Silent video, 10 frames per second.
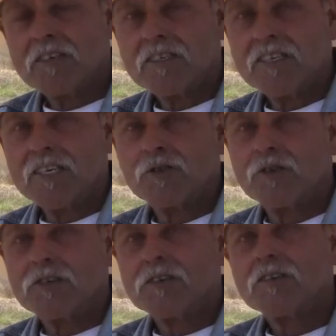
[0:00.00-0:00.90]
It's not a
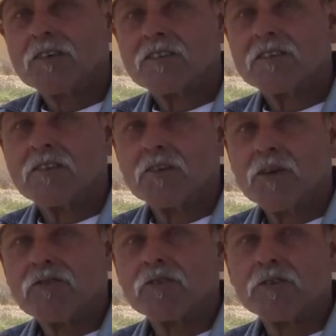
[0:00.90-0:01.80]
choice. It's a thing
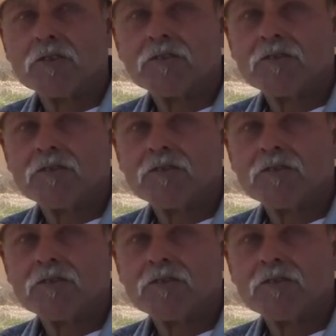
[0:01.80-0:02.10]
we have to do.